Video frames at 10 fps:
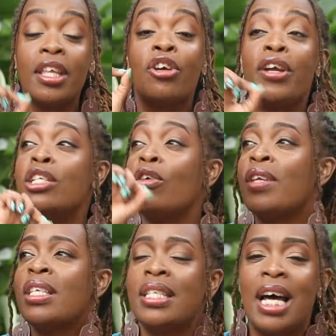the creator of
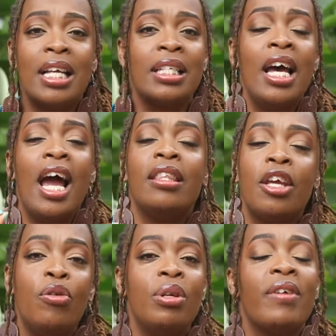the stars and
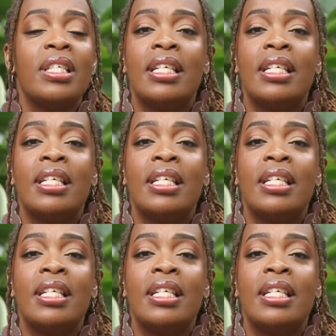the universe,